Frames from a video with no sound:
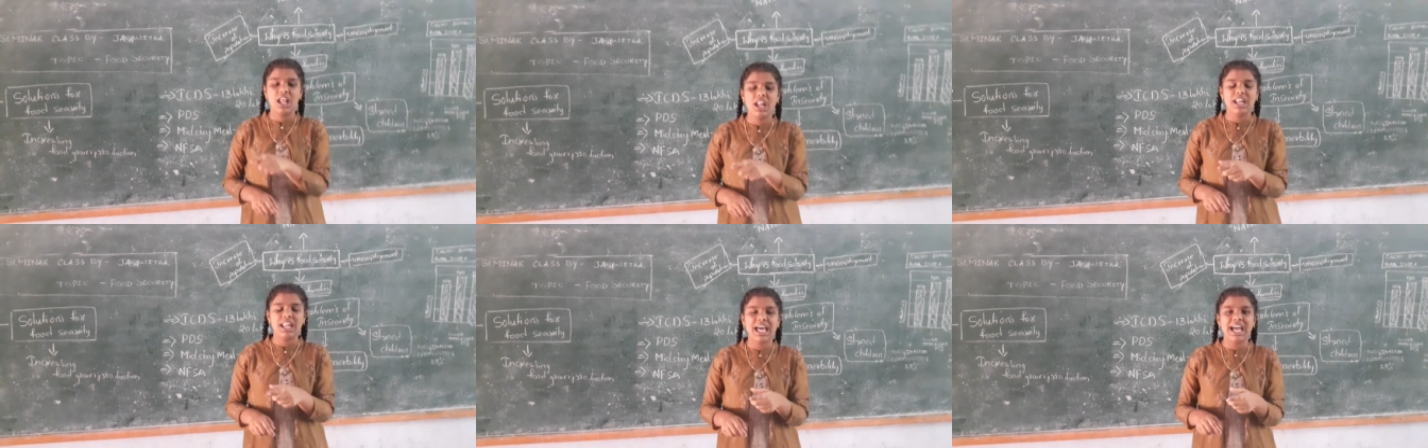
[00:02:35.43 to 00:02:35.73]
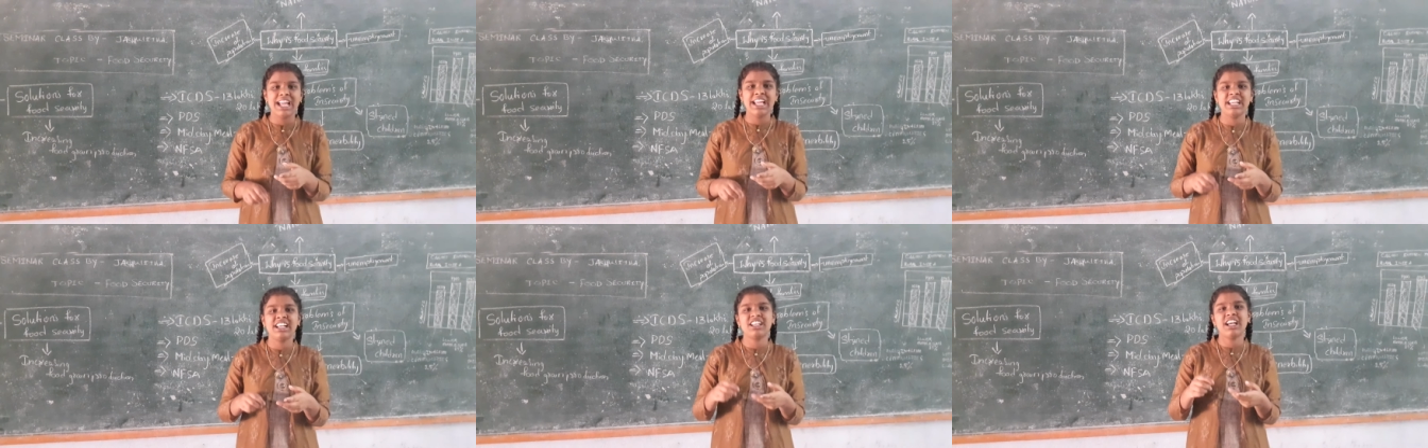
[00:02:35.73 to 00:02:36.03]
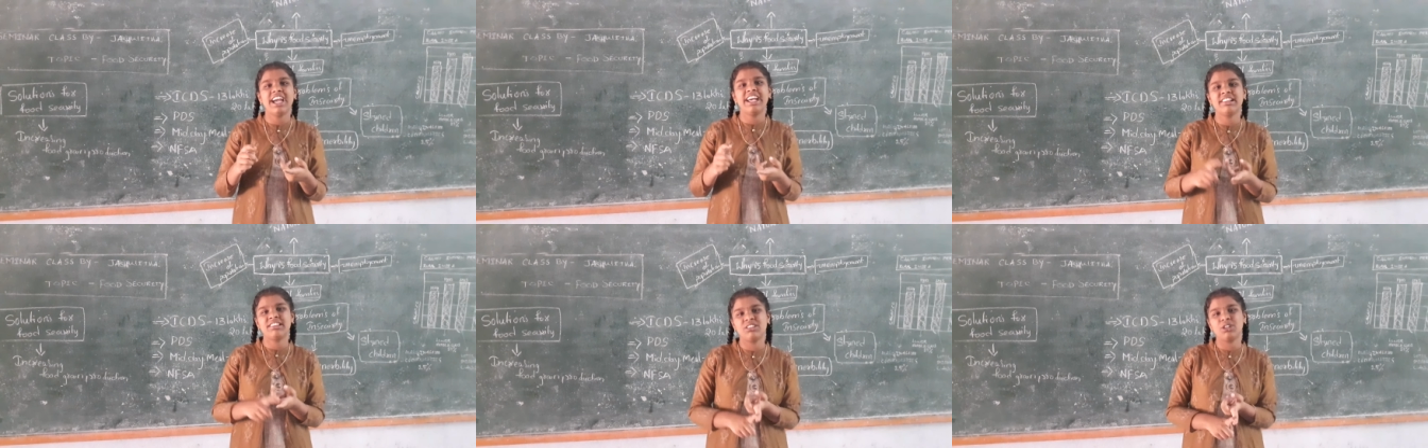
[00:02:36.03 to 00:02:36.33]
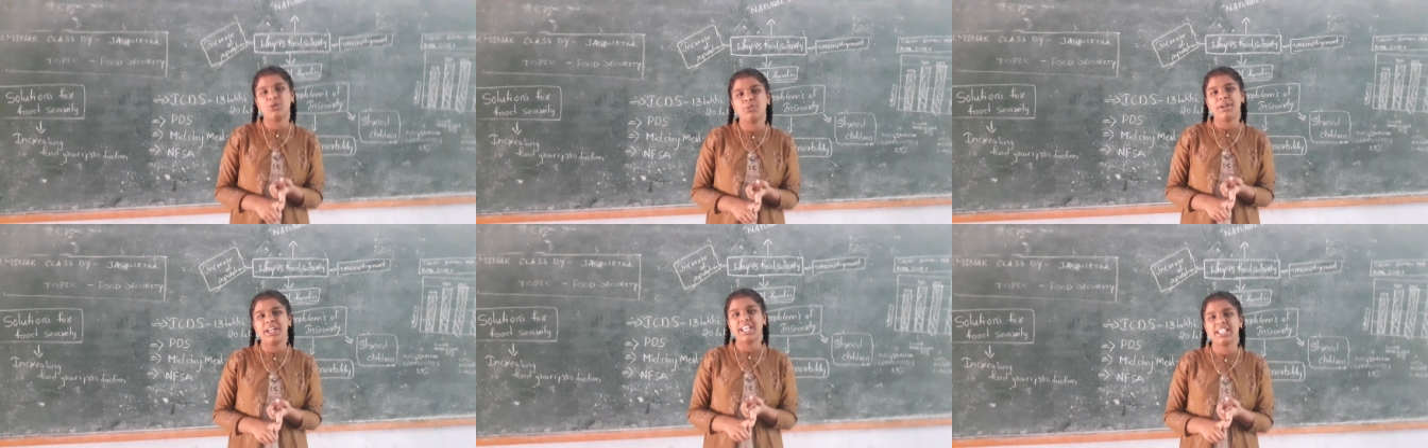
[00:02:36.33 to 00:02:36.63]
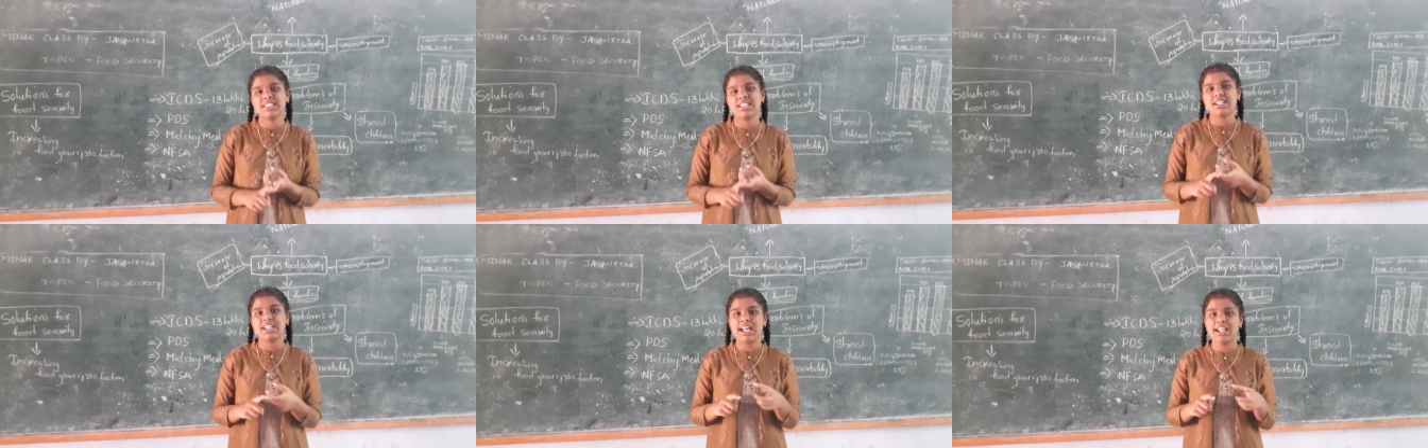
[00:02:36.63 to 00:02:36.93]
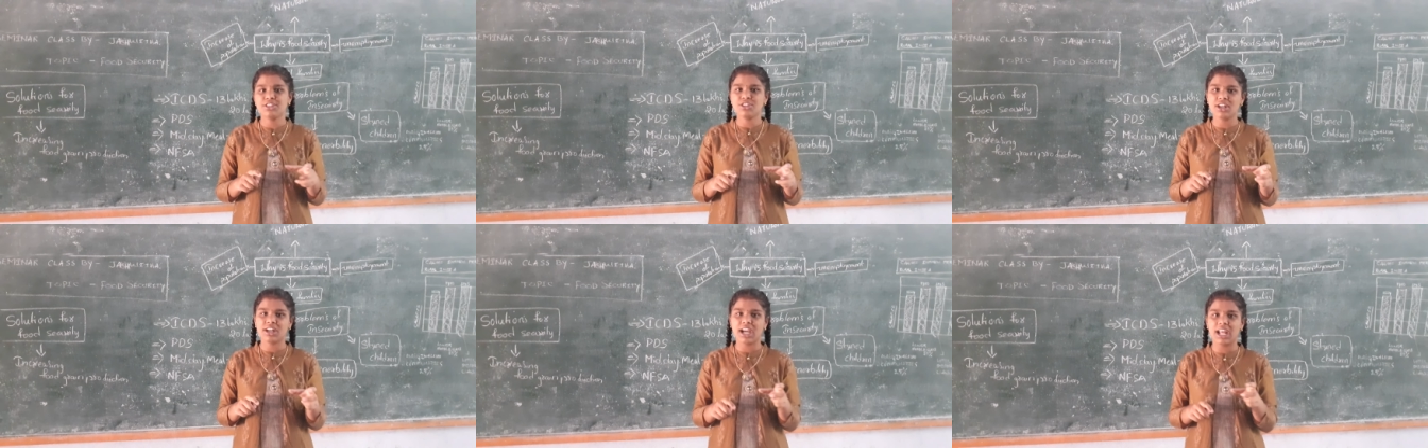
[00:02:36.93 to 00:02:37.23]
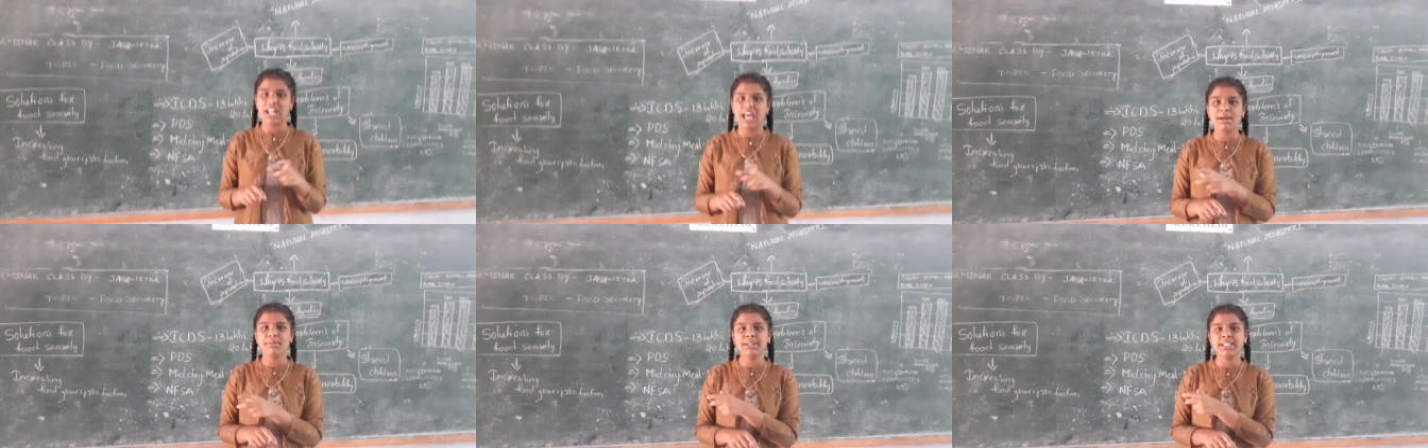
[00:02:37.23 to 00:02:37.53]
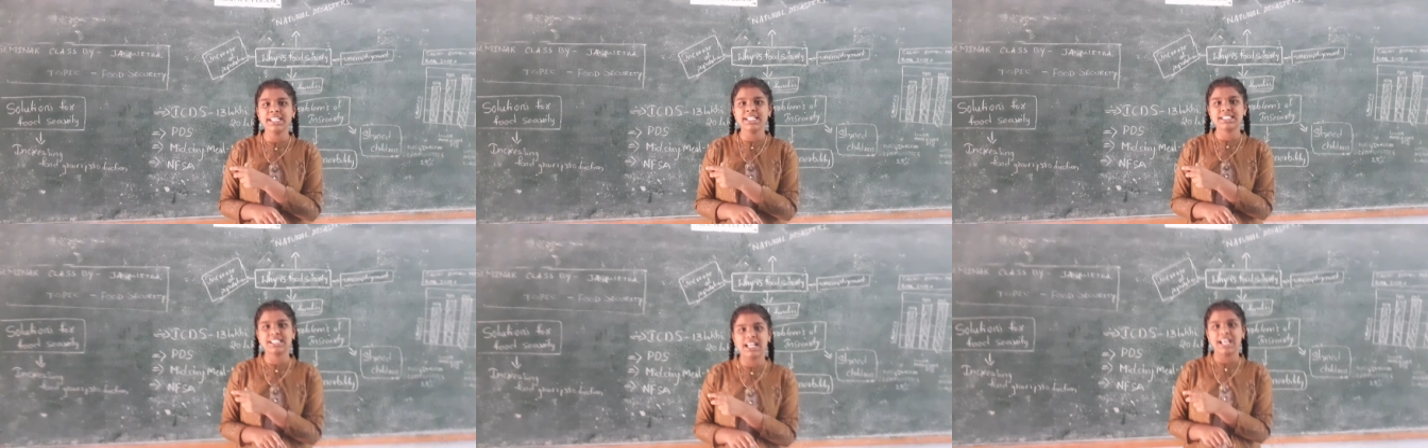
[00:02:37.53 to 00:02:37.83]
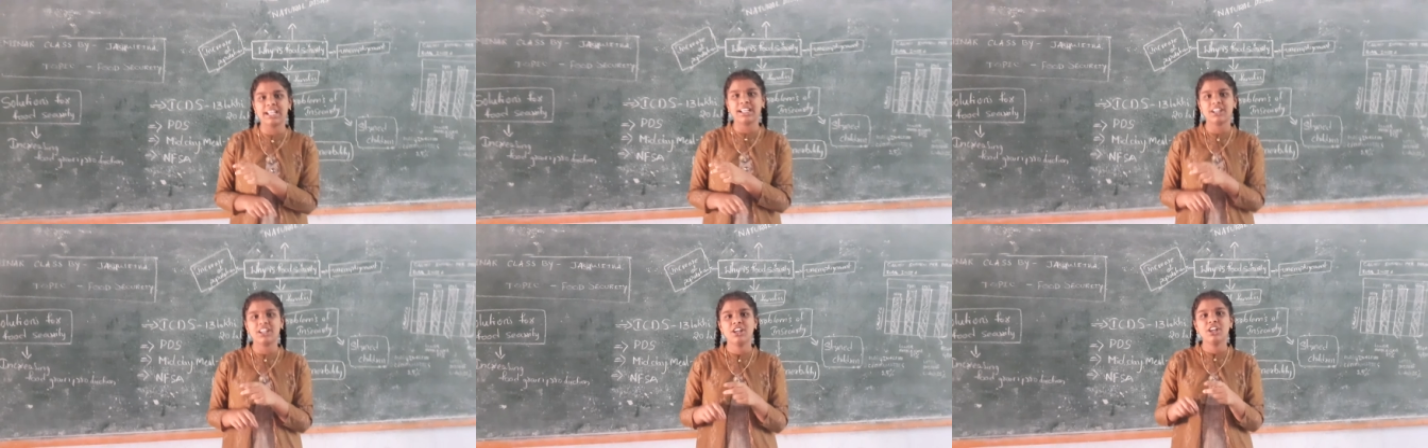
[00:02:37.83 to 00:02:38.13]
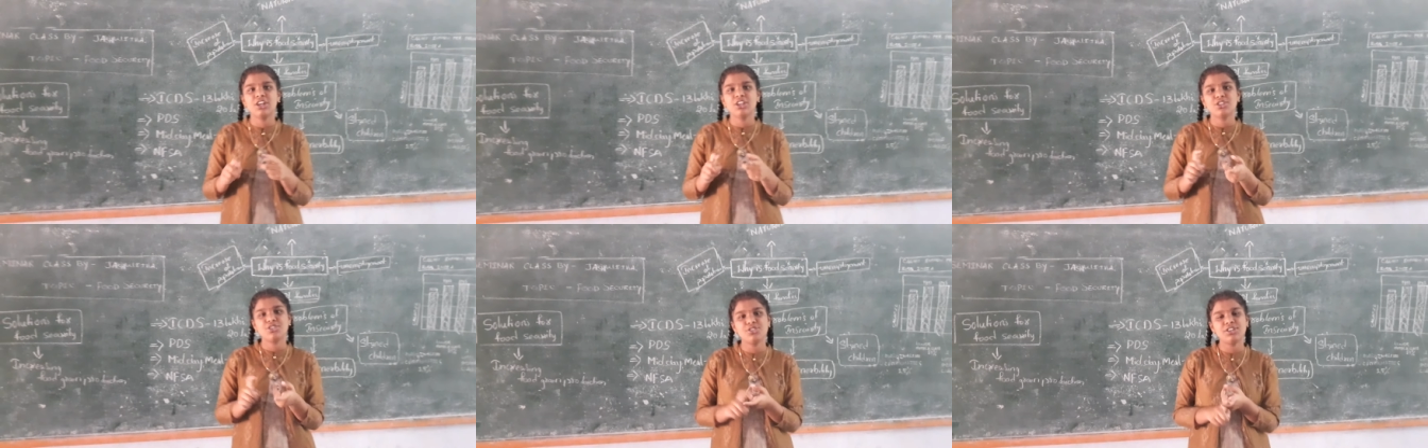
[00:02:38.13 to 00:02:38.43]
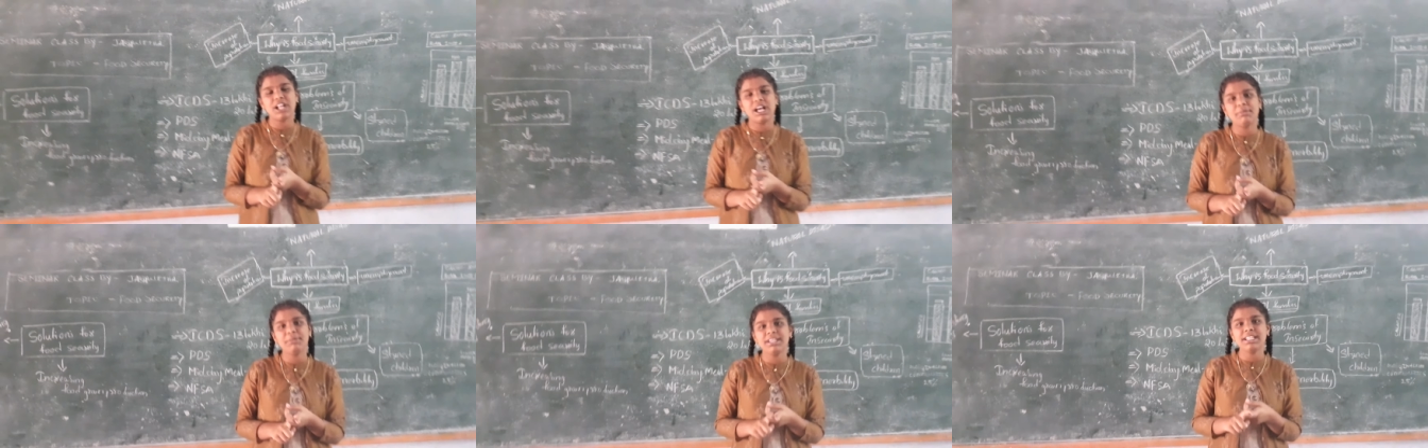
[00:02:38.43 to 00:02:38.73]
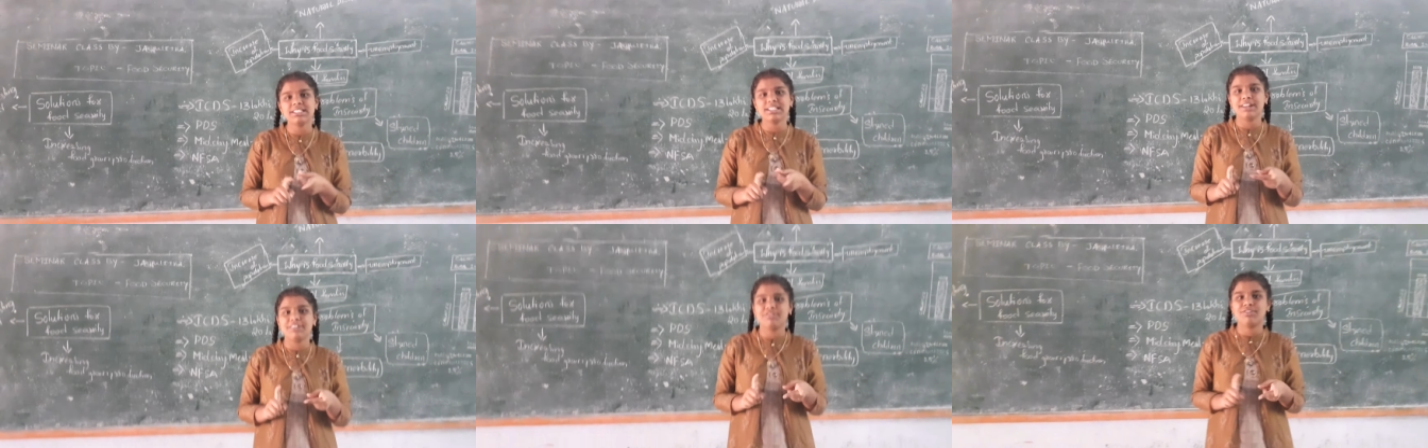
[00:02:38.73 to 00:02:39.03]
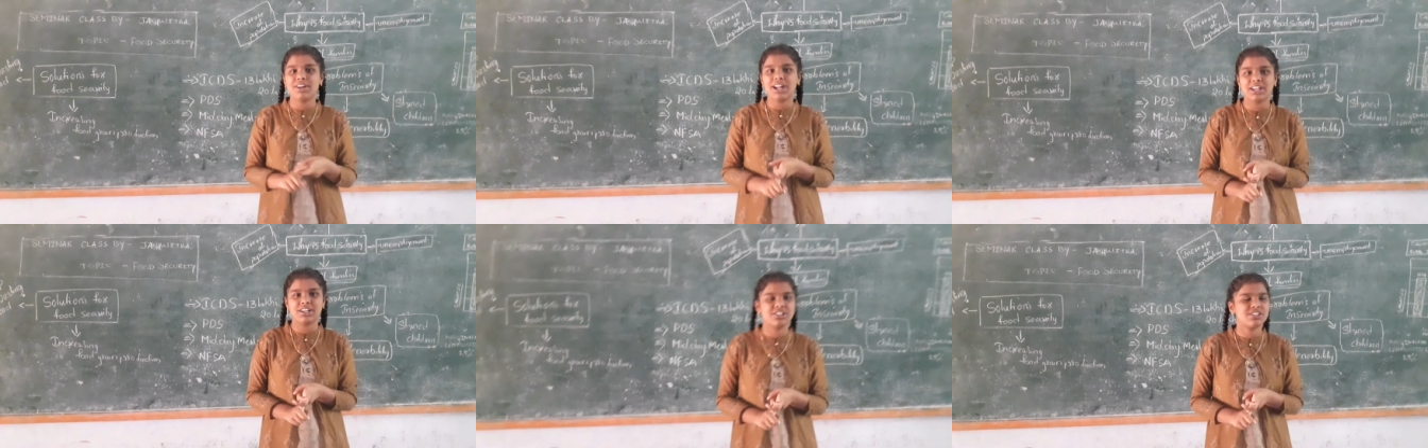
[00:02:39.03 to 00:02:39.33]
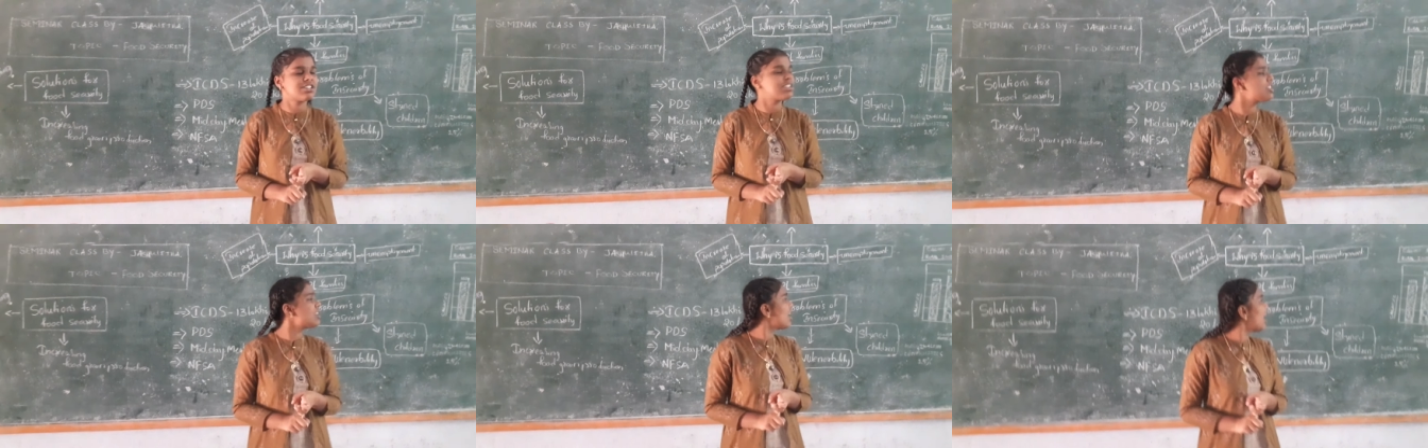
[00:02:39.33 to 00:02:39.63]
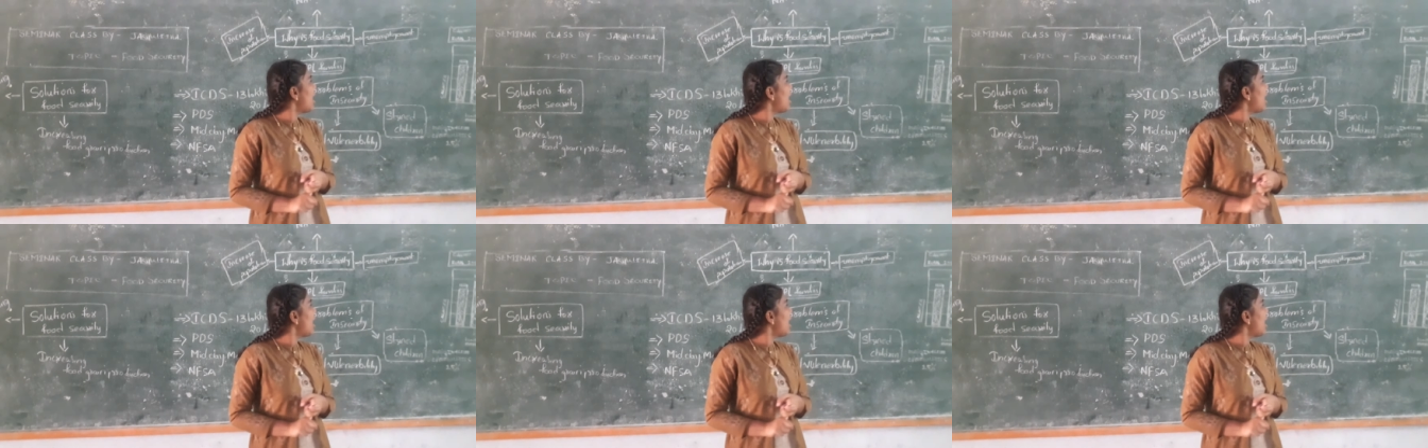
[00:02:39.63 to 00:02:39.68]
like earthquakes and natural calamities like tsunamis and floods.